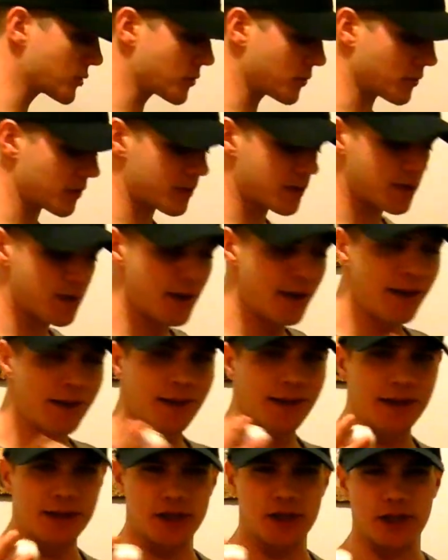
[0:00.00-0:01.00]
source
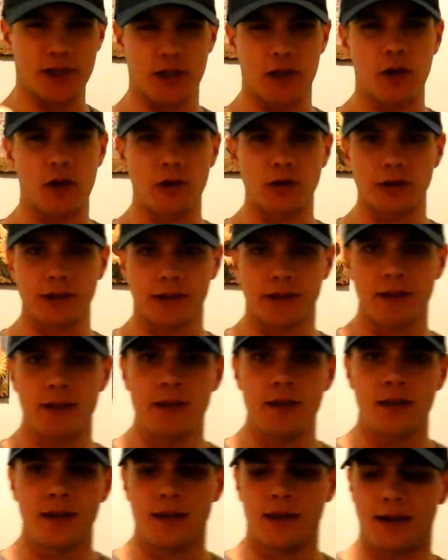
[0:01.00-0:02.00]
is just garlic.
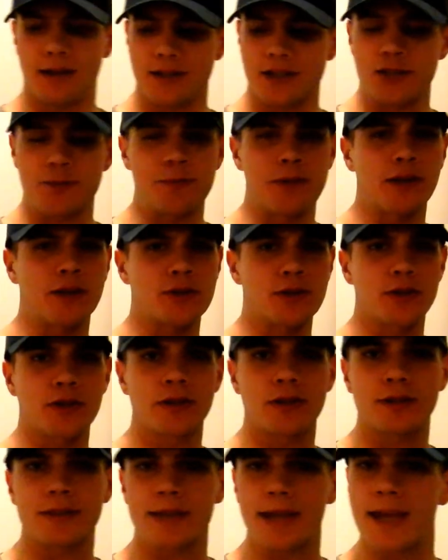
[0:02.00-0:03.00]
Smells
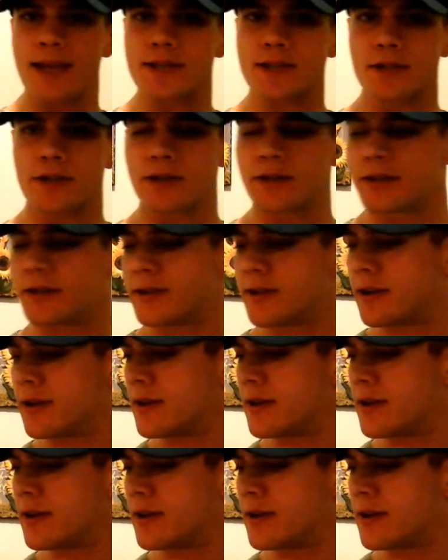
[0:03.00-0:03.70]
good, tastes good,